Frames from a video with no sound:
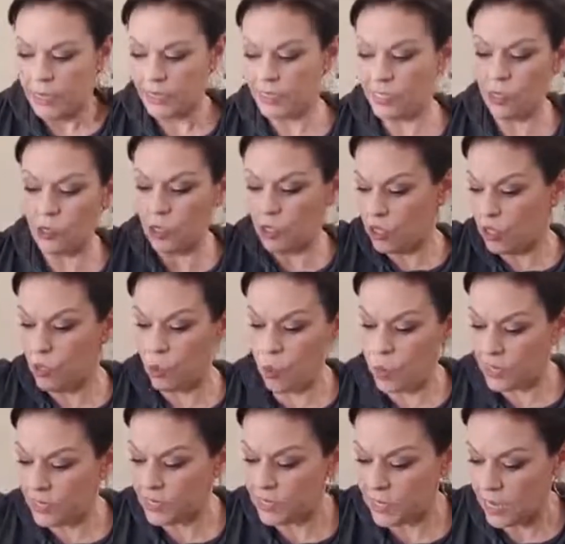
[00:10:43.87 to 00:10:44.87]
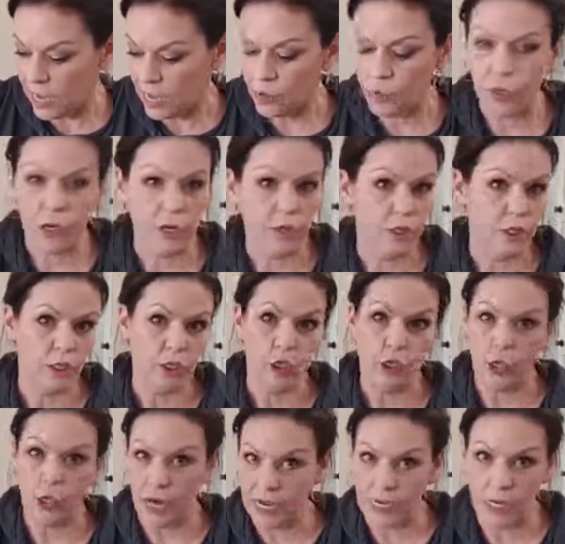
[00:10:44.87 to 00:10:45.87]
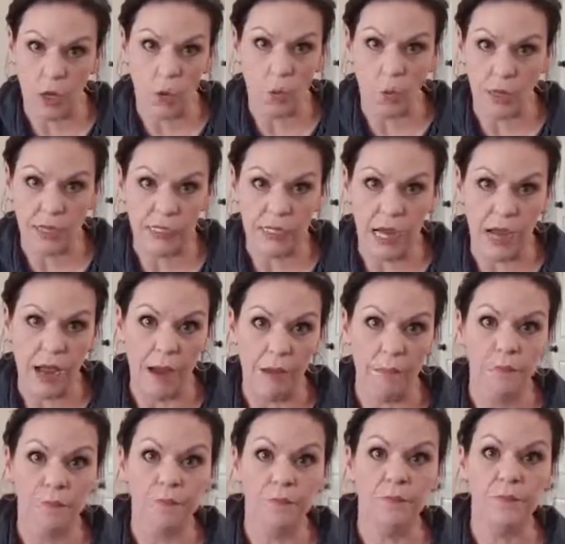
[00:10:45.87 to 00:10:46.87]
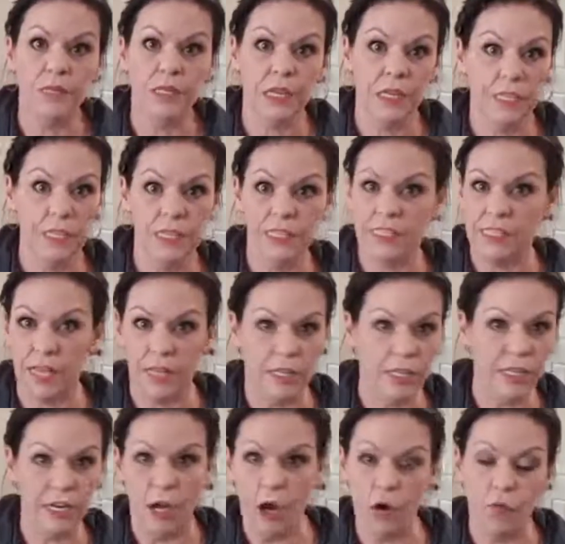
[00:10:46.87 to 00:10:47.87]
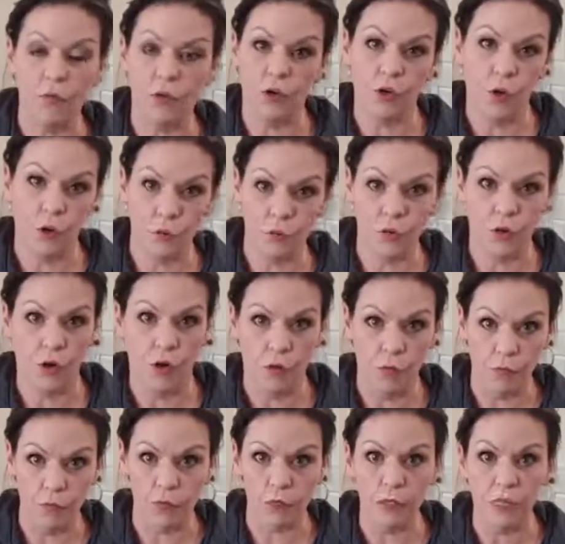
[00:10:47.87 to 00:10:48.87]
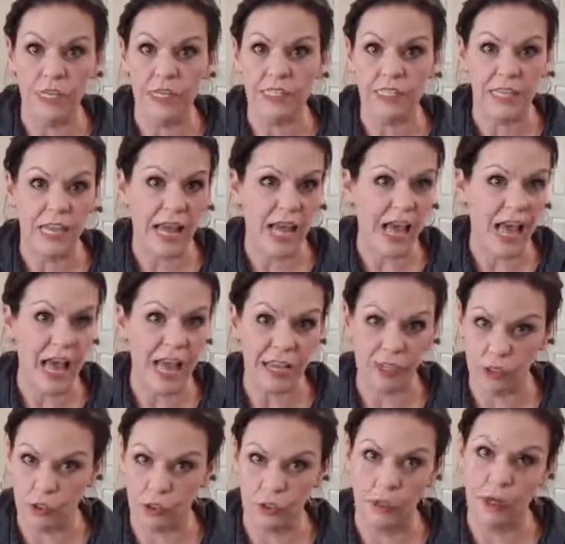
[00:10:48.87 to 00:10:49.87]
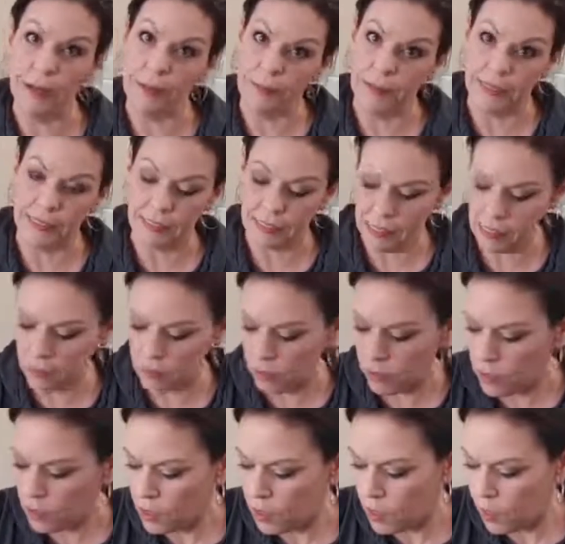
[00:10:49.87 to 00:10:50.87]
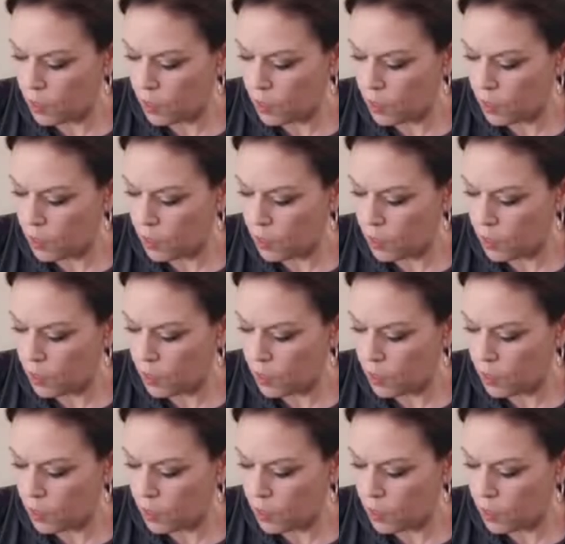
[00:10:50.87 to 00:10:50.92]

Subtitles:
And so then the one and done, where you're just creating it one time and then selling it over and over and over, is extra amazing.